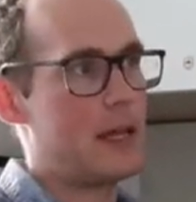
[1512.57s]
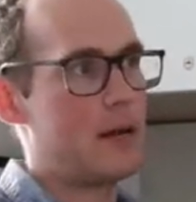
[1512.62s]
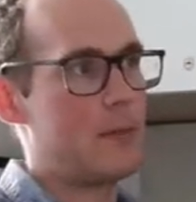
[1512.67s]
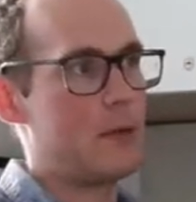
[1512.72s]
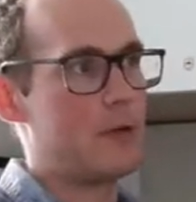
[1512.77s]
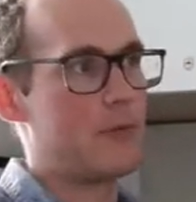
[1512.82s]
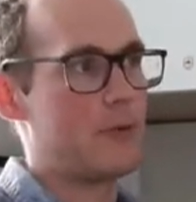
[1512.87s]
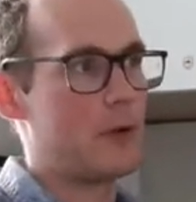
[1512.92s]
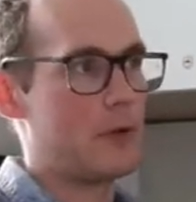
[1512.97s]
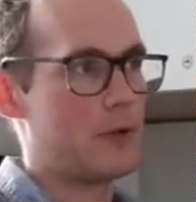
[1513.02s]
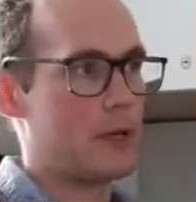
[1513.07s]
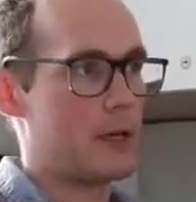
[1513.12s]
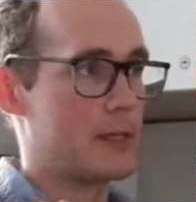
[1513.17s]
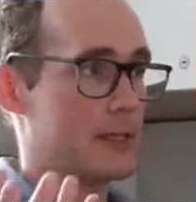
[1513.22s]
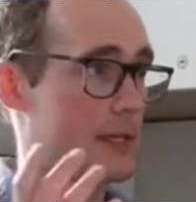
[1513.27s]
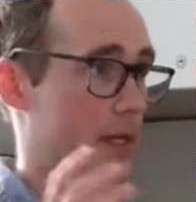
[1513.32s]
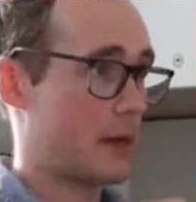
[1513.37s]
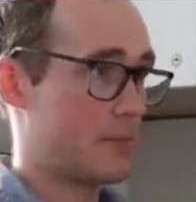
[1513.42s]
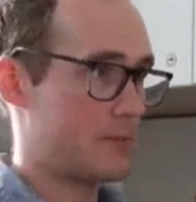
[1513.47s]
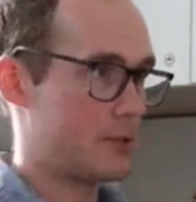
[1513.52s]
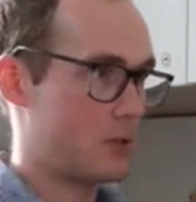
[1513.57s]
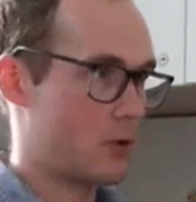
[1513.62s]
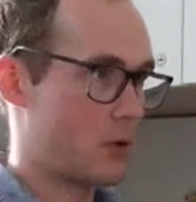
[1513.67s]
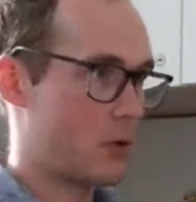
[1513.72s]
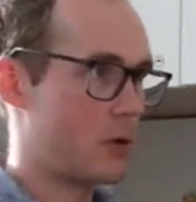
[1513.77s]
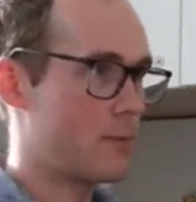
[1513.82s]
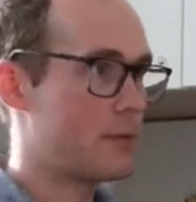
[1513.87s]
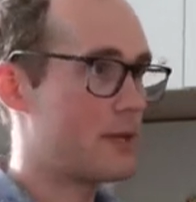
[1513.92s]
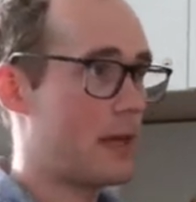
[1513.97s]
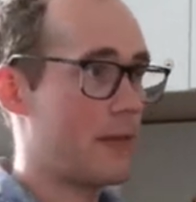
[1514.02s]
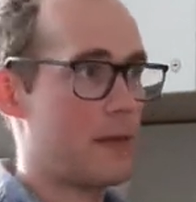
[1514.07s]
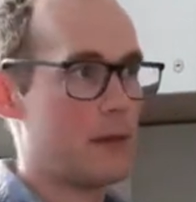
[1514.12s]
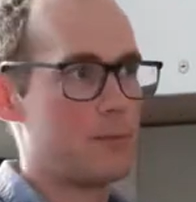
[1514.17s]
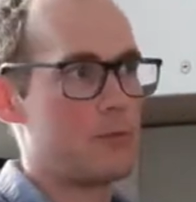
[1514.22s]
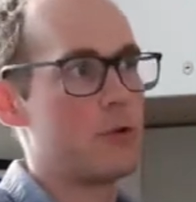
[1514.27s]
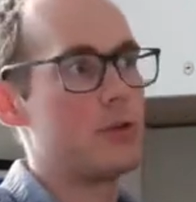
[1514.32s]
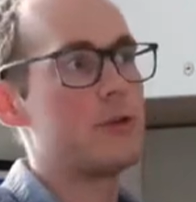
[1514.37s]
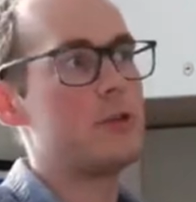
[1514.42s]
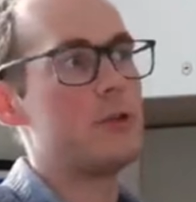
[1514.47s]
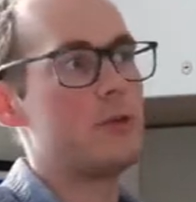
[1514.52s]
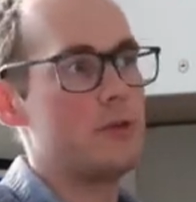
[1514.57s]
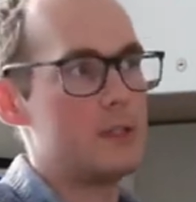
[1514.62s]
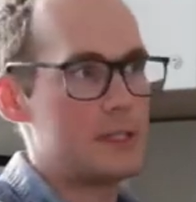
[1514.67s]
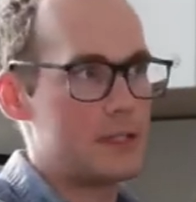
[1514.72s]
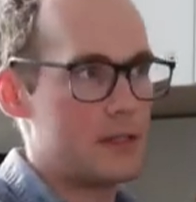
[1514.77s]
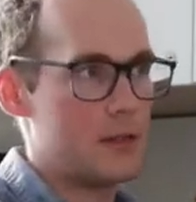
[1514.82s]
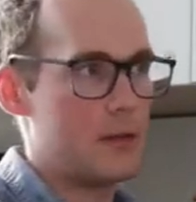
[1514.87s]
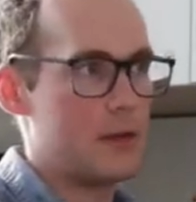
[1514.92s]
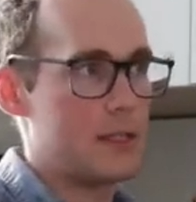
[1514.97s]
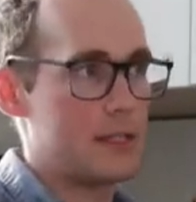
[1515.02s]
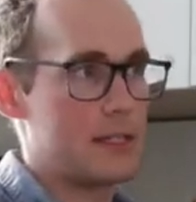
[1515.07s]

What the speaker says: nanometer photons get absorbed and then produce